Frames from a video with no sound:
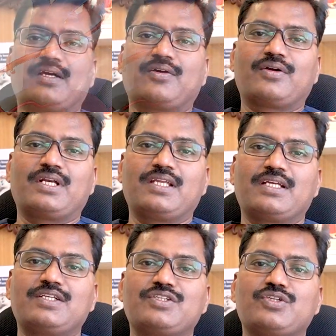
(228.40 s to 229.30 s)
or
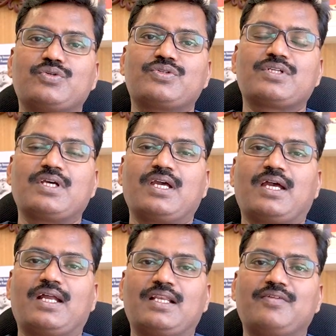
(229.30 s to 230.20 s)
radial is used
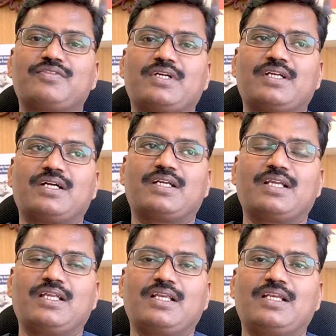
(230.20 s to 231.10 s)
and left side
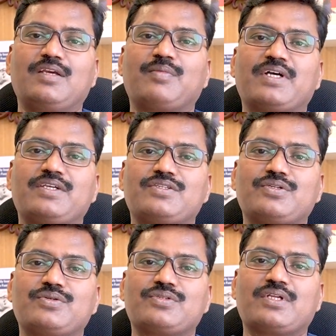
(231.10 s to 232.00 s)
artery lima is
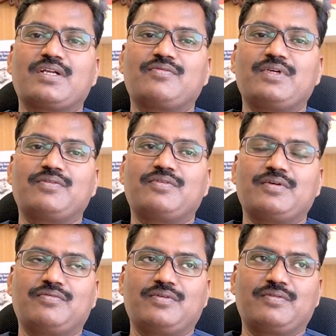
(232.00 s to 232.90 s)
used and if,
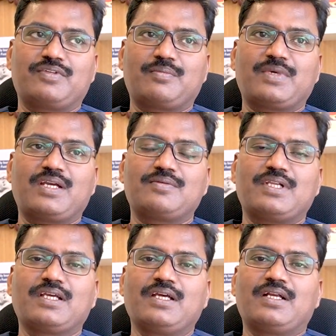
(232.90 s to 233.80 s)
if, if sometimes
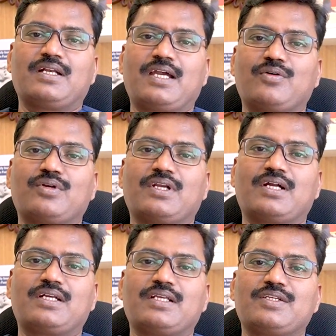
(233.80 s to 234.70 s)
like diagonal
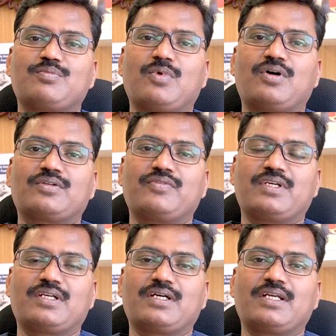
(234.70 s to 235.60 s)
artery is blocked we
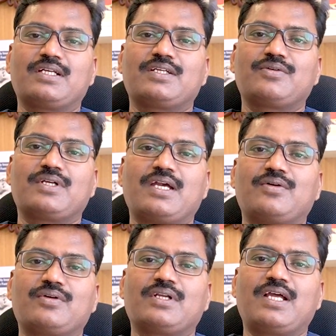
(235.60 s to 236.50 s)
can connect it to
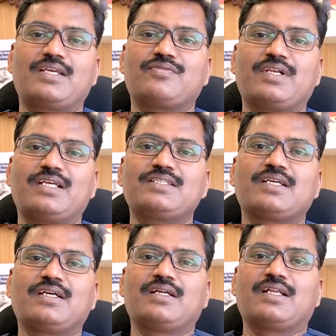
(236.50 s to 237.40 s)
diagonal as well
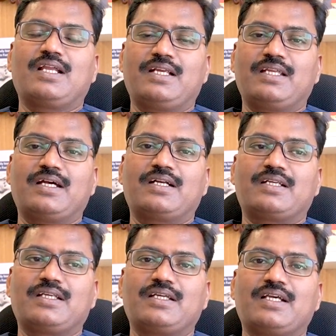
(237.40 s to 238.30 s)
as LAD
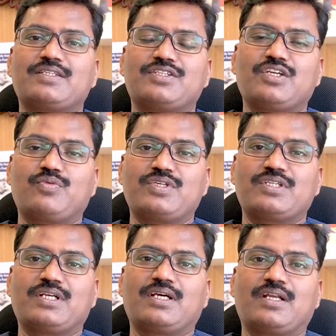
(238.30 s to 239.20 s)
artery as a
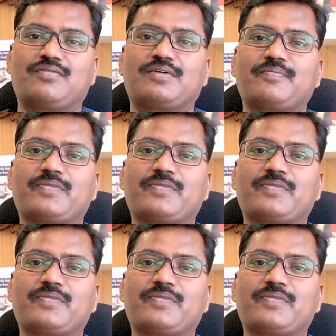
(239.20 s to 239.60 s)
sequential graft